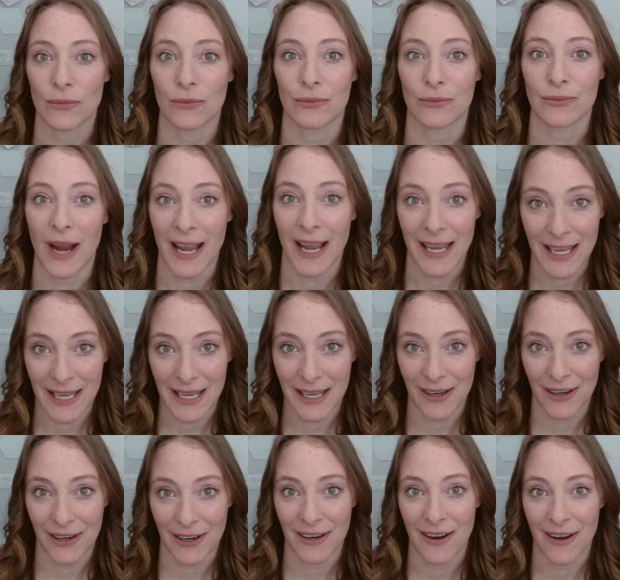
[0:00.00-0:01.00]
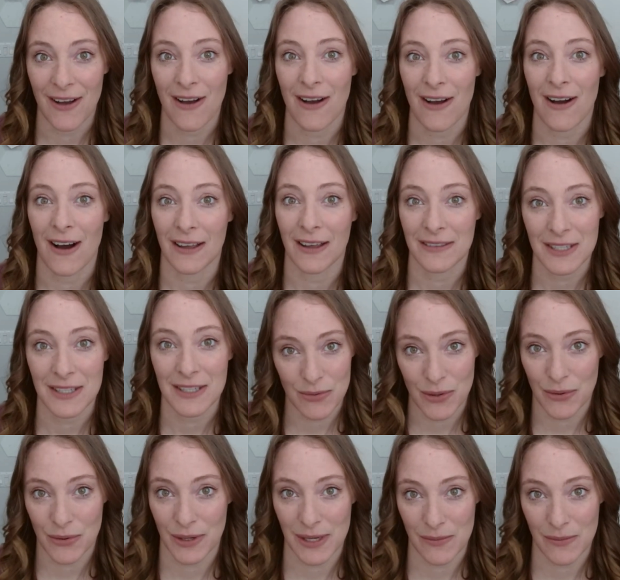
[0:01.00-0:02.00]
right here on
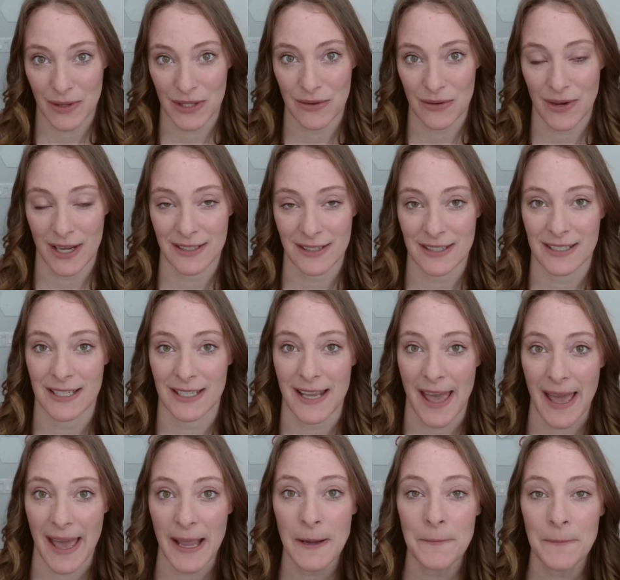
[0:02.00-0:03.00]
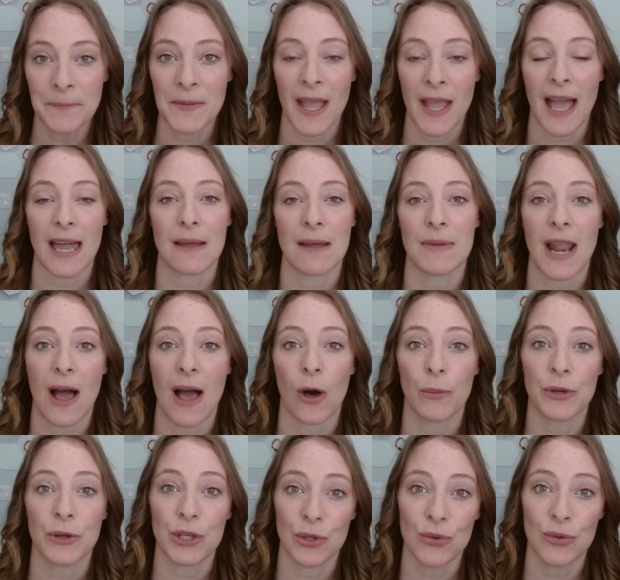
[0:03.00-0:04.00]
this recording with you guys today. And I'm going to
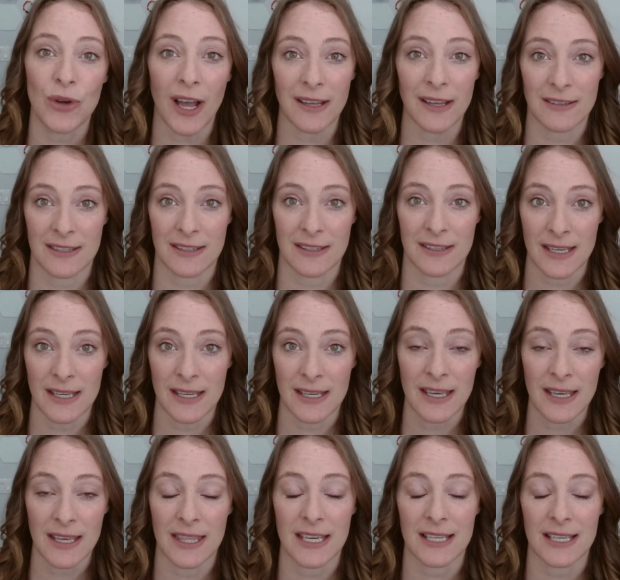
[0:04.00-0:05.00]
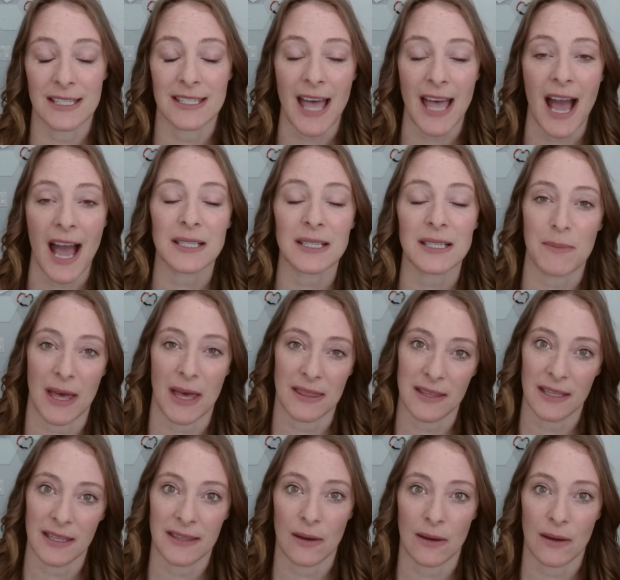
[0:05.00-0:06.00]
help you guys see the exact
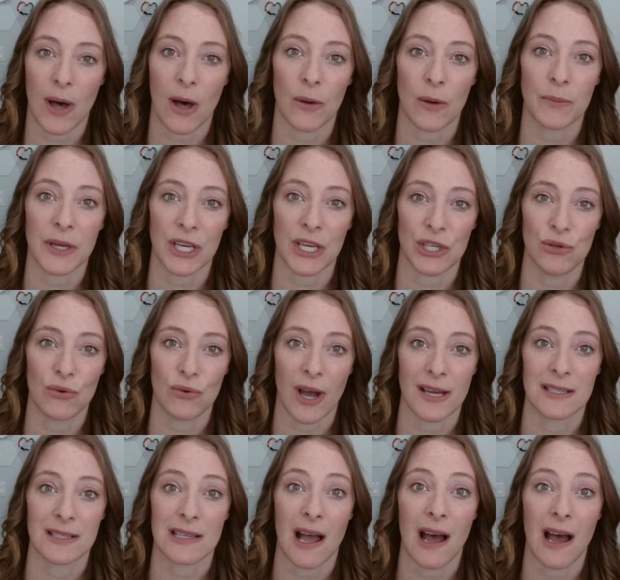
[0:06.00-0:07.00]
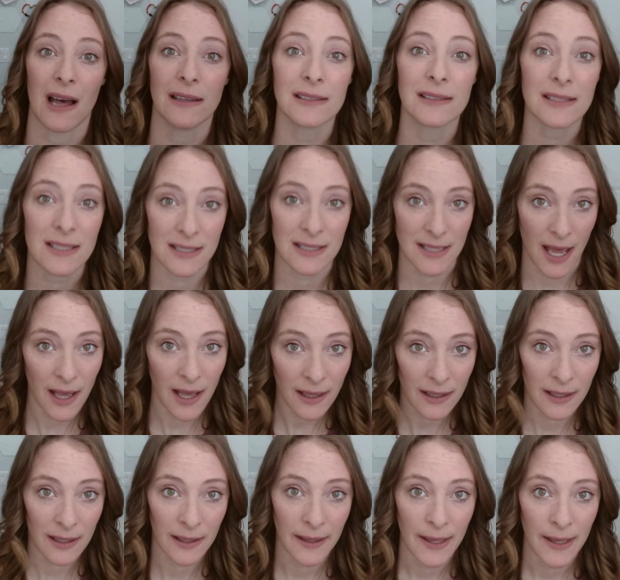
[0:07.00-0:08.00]
method that will help get you guys
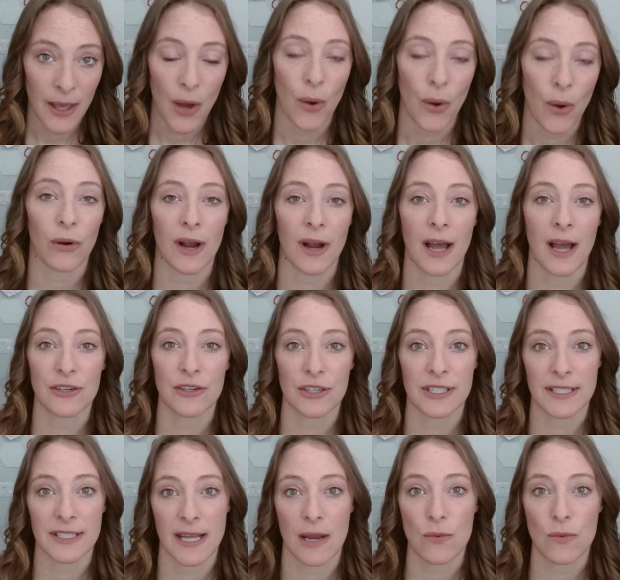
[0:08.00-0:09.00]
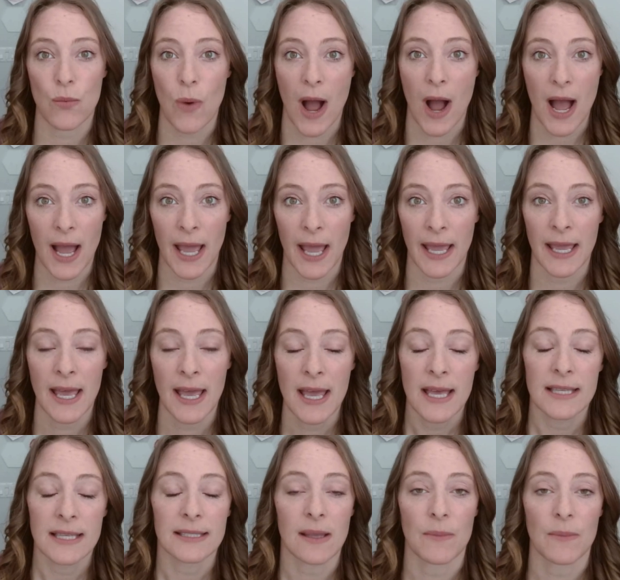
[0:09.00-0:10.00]
unstuck or understand why
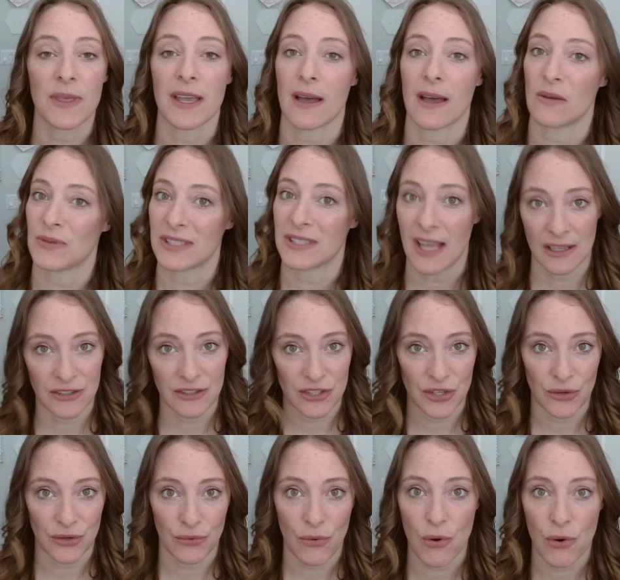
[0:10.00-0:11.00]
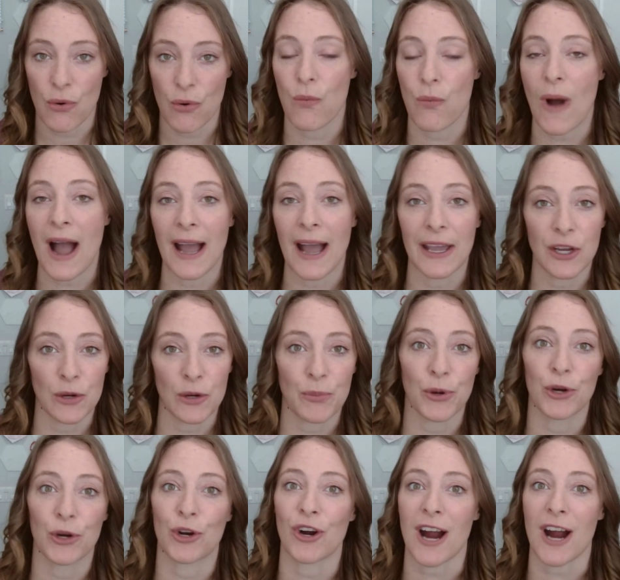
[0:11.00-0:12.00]
something upsets you or why you're
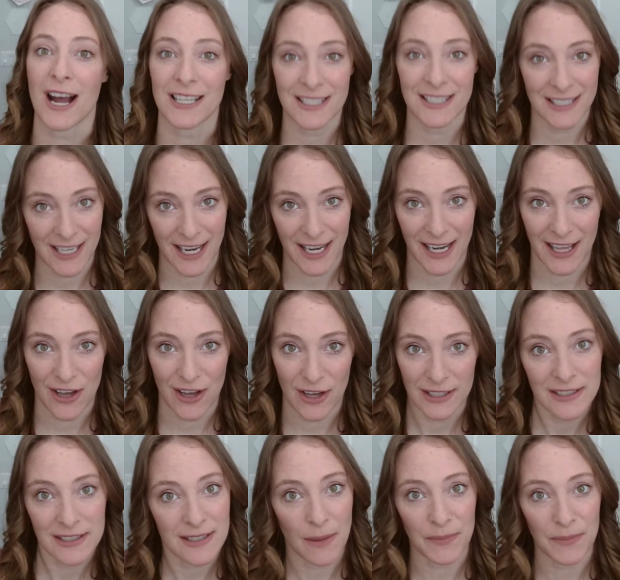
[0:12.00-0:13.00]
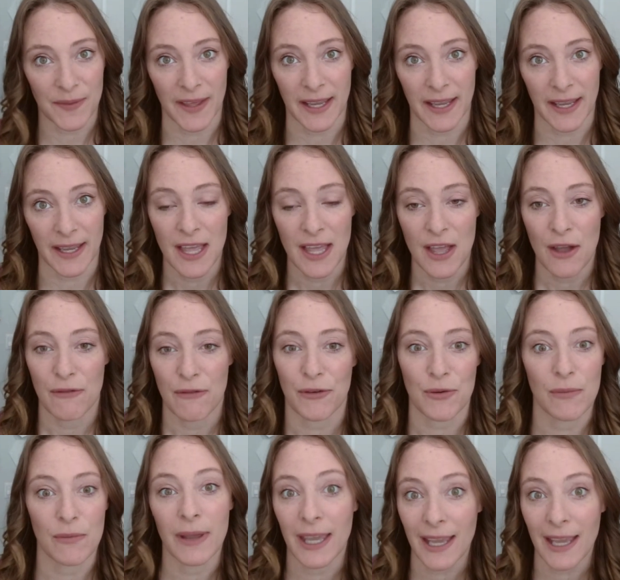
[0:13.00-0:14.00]
procrastinating on something.
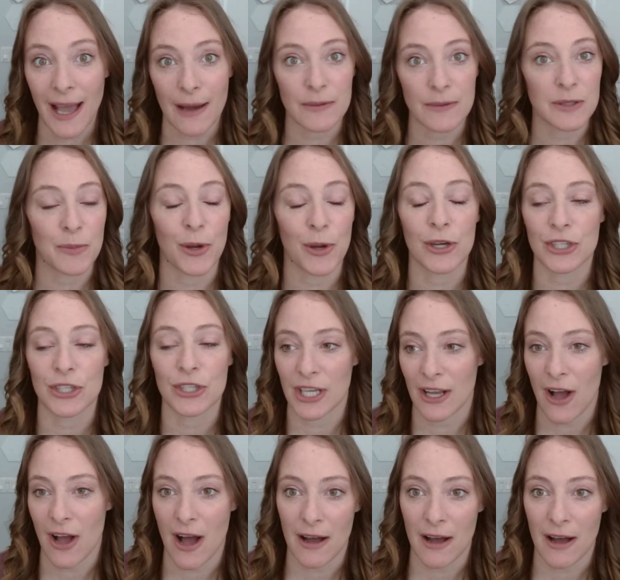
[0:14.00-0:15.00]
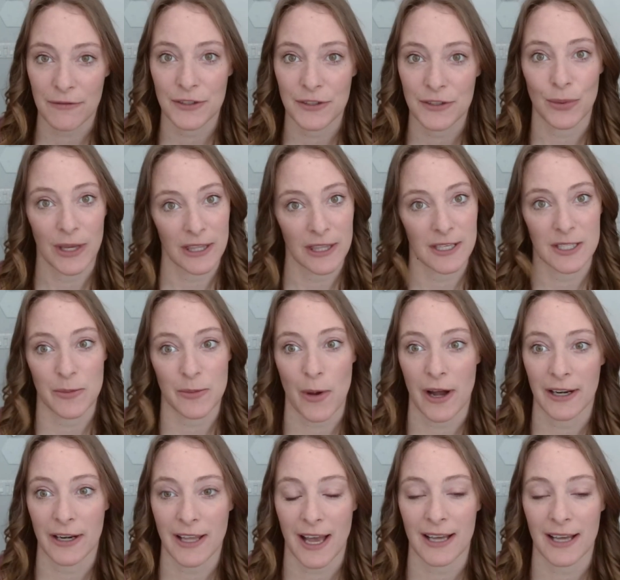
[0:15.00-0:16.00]
For me, I was pushing off doing this
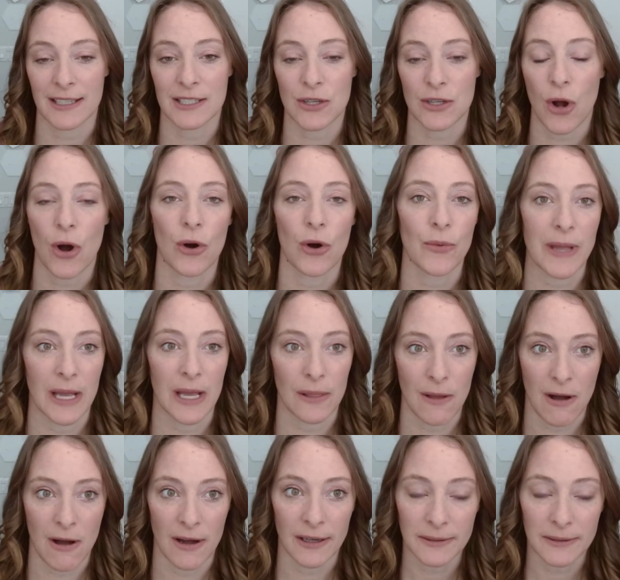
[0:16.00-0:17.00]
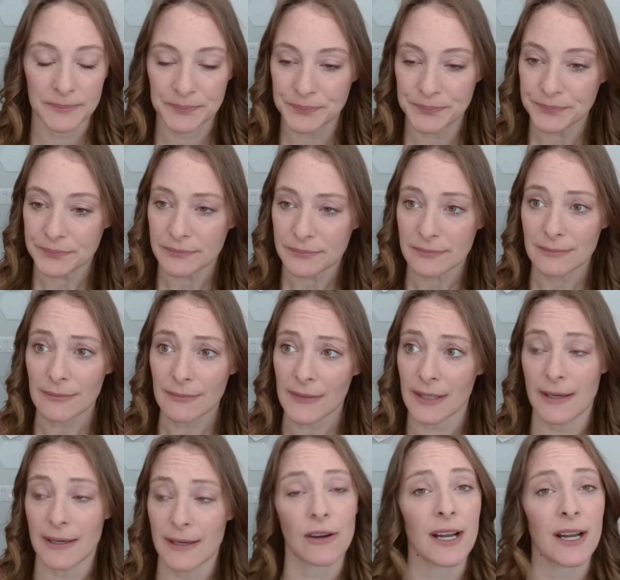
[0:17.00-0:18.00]
podcast all week long.
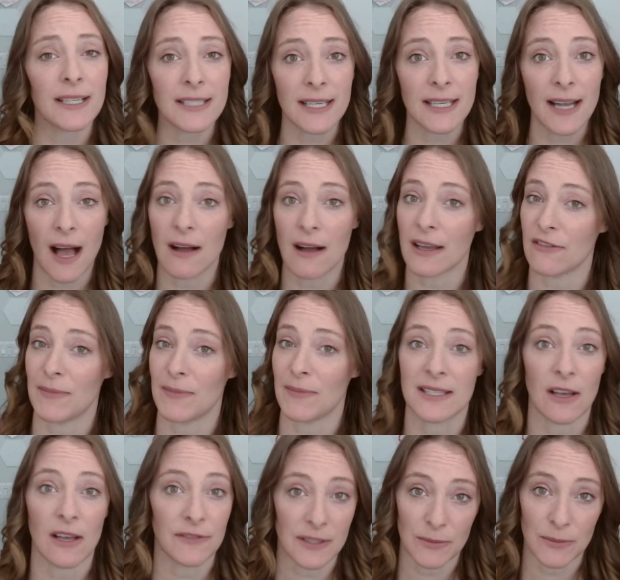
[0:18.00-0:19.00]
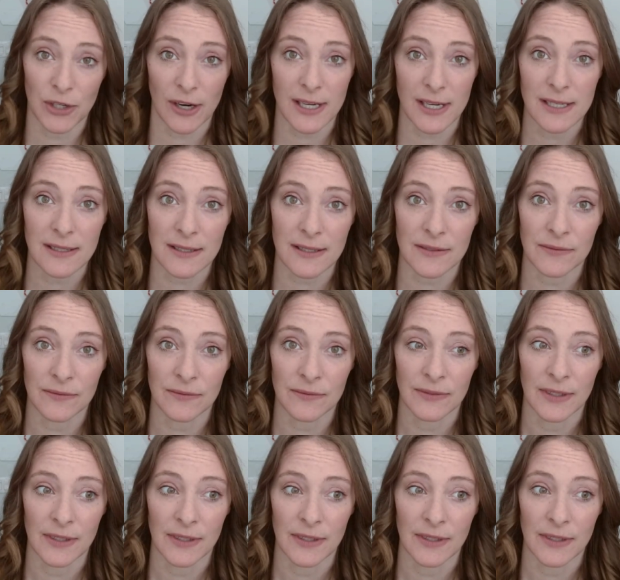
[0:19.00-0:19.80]
Now, granted, I'll give myself some grace.